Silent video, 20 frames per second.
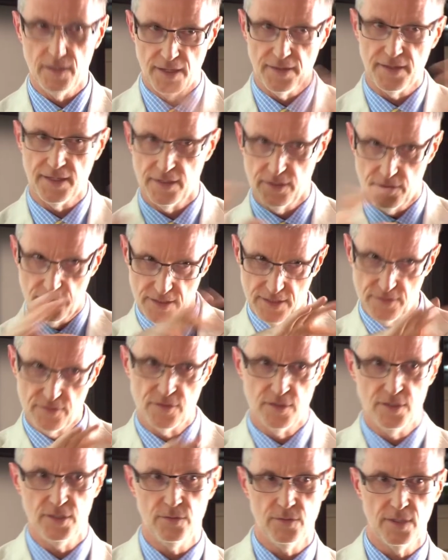I think there are
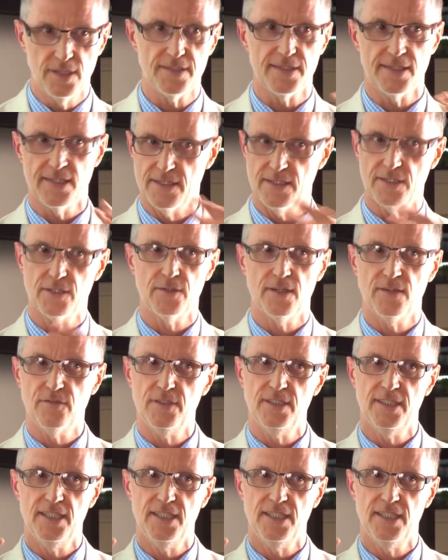different nuances to every niche.